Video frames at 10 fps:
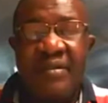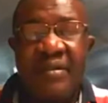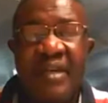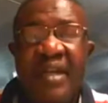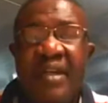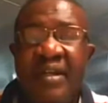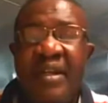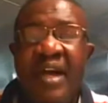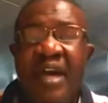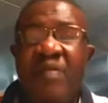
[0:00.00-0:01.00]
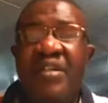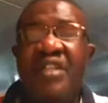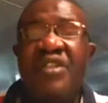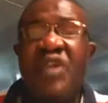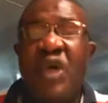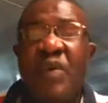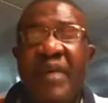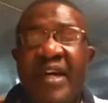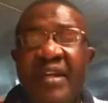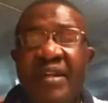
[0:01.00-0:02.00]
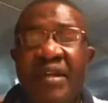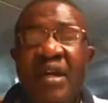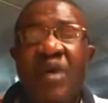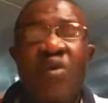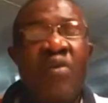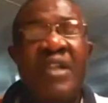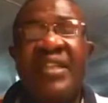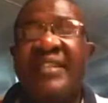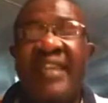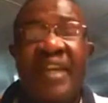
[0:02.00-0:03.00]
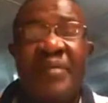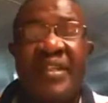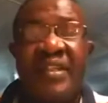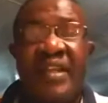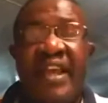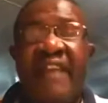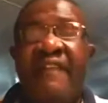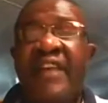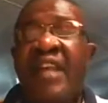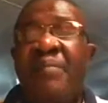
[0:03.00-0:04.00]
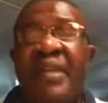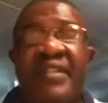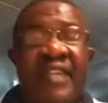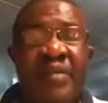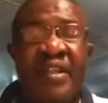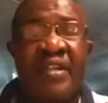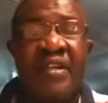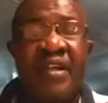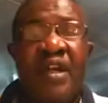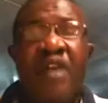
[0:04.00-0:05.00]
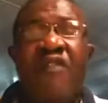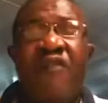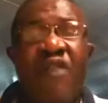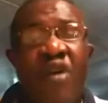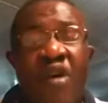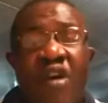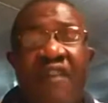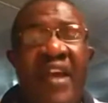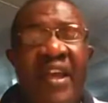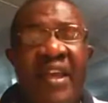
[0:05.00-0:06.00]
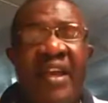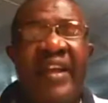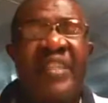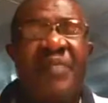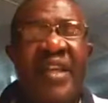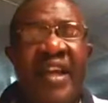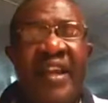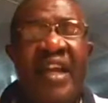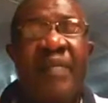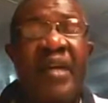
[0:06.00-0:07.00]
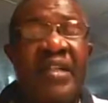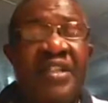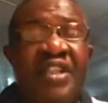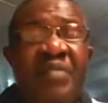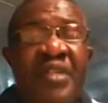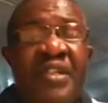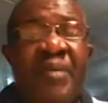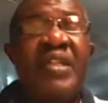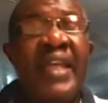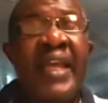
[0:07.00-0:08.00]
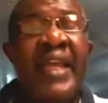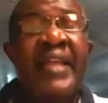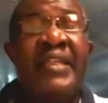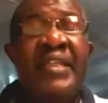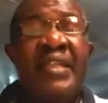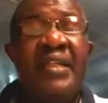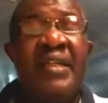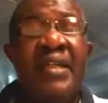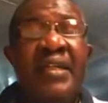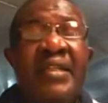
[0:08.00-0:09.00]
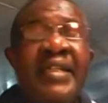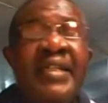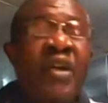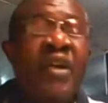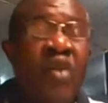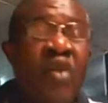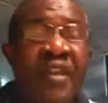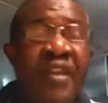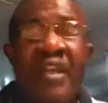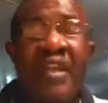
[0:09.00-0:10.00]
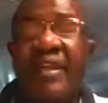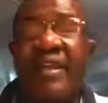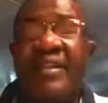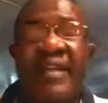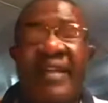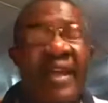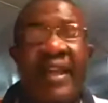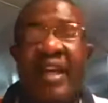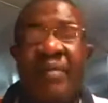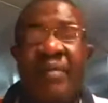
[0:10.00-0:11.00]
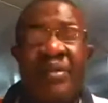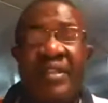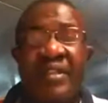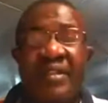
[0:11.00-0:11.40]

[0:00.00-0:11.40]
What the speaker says: Now this young man was a very big skeptic. For over a year, he's been hearing about TBC, but he was getting the wrong thing entirely about it.